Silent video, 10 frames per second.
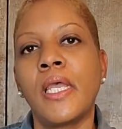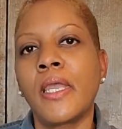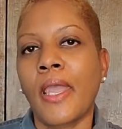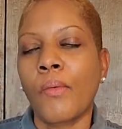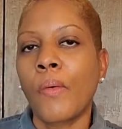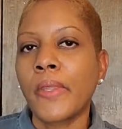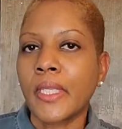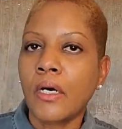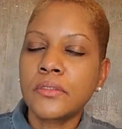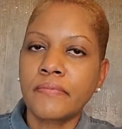And when we
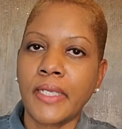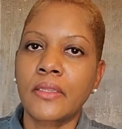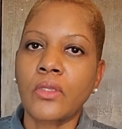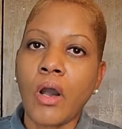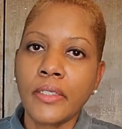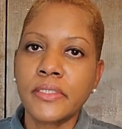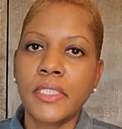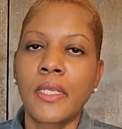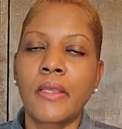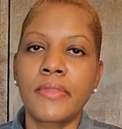cultivate thoughts
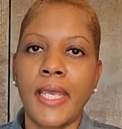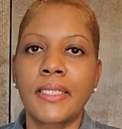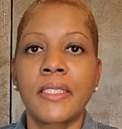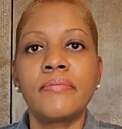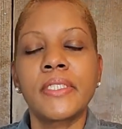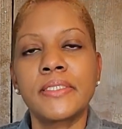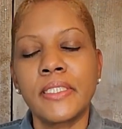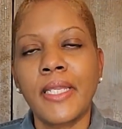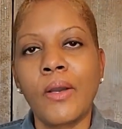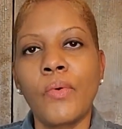that lift us in
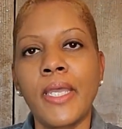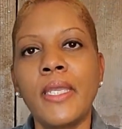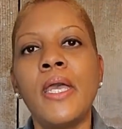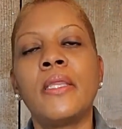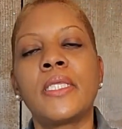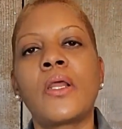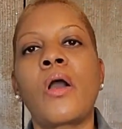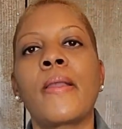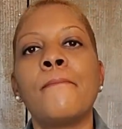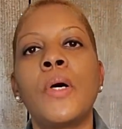that way, then our
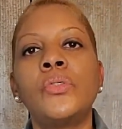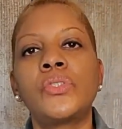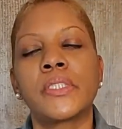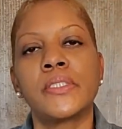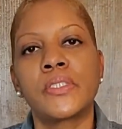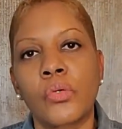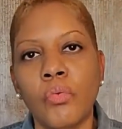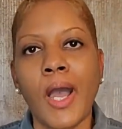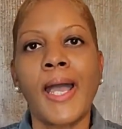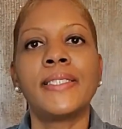emotions
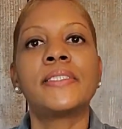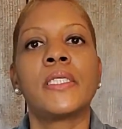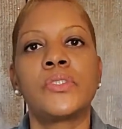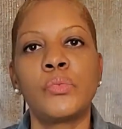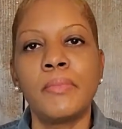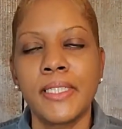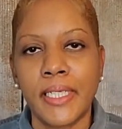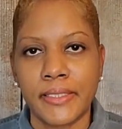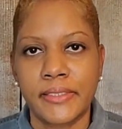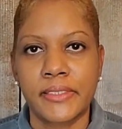rise to meet
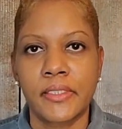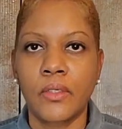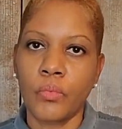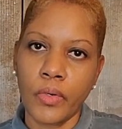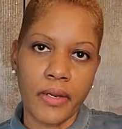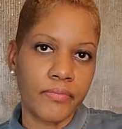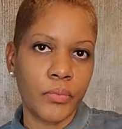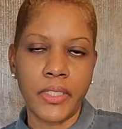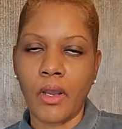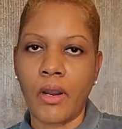us wherever we
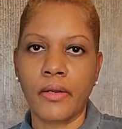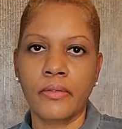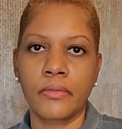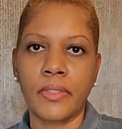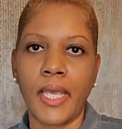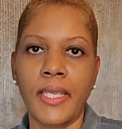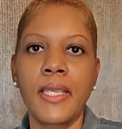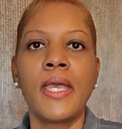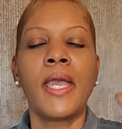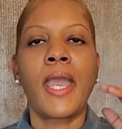are. Okay.
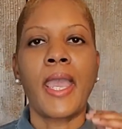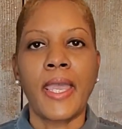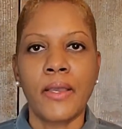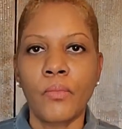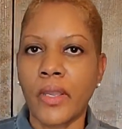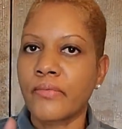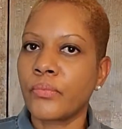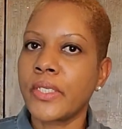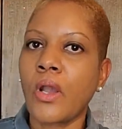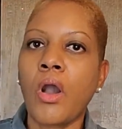And wherever
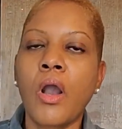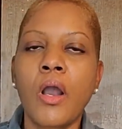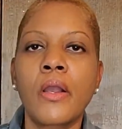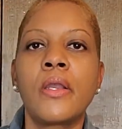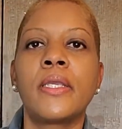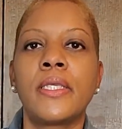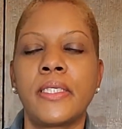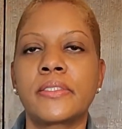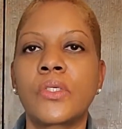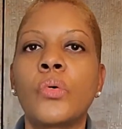we are
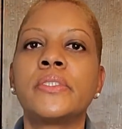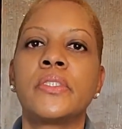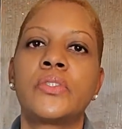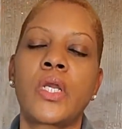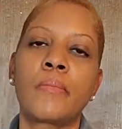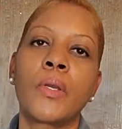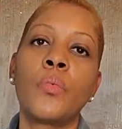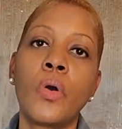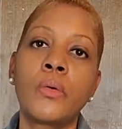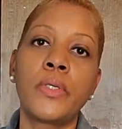is going to determine
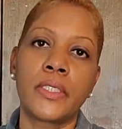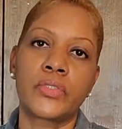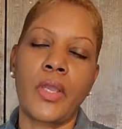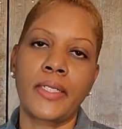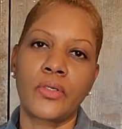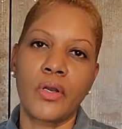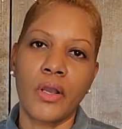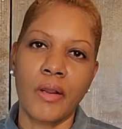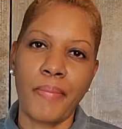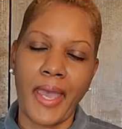what we attract on
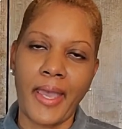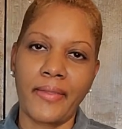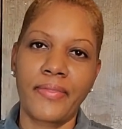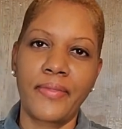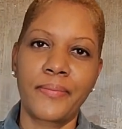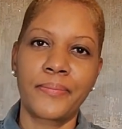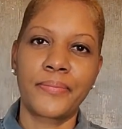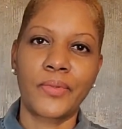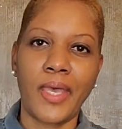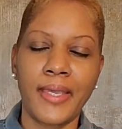our path.
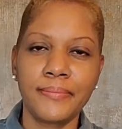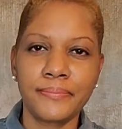Okay.